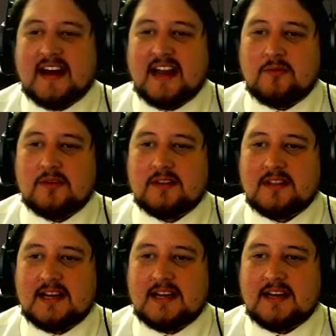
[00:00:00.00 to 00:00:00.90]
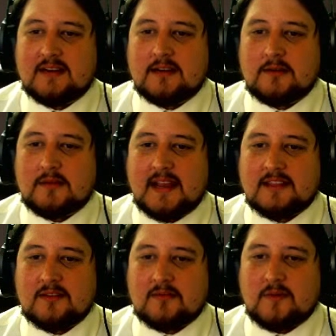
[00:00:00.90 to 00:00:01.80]
will,
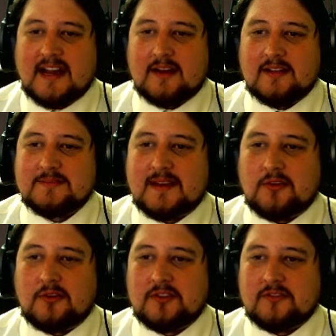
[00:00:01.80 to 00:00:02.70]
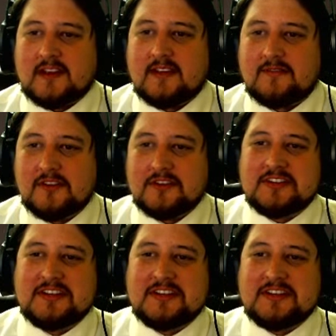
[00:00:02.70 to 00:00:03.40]
wow, that's my old overlay. For those of you